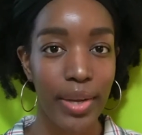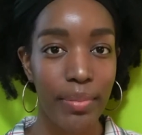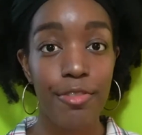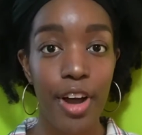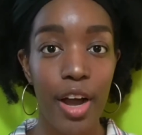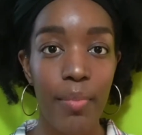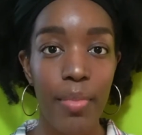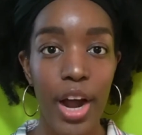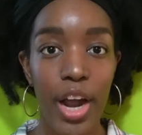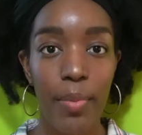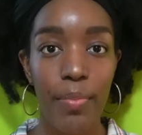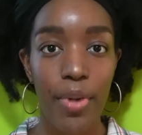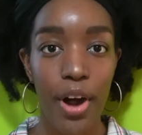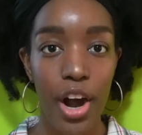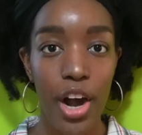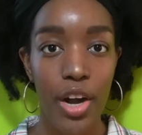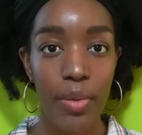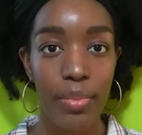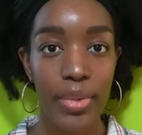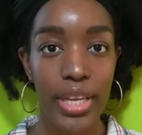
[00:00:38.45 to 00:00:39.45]
To find my
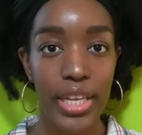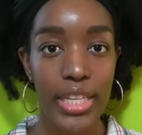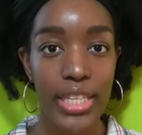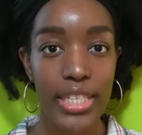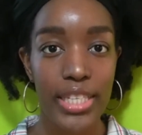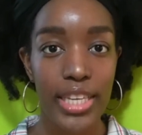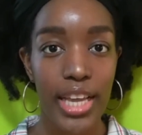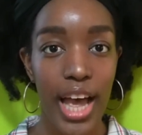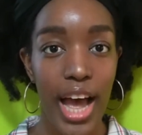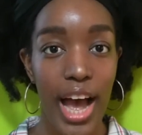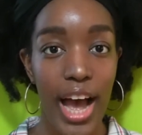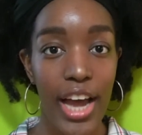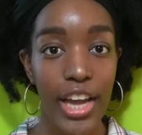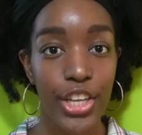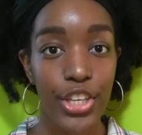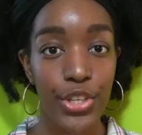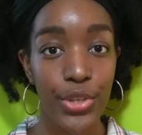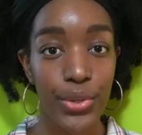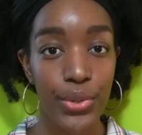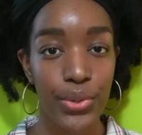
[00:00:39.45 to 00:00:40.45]
apartment, I
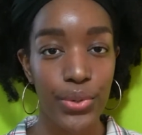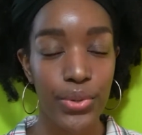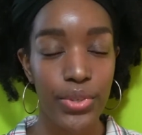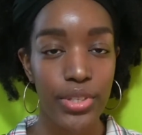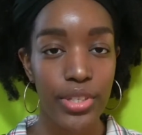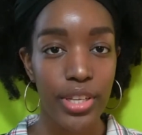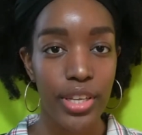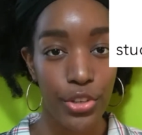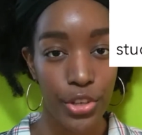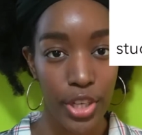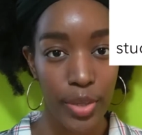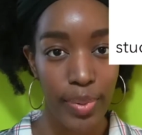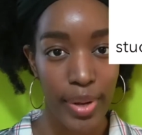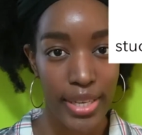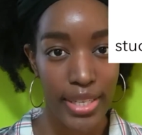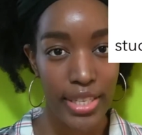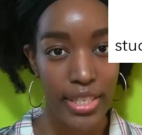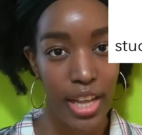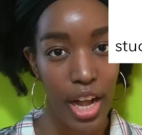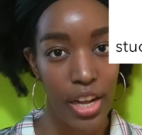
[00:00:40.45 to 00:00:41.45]
used
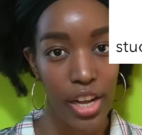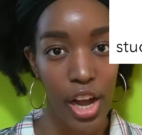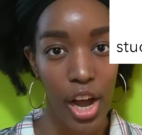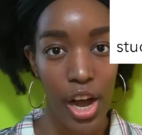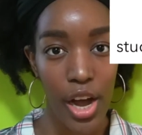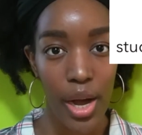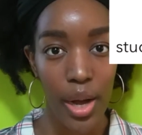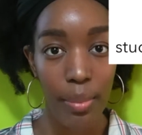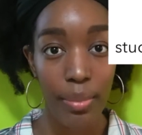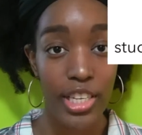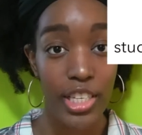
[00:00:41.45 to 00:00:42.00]
Uniplaces.com,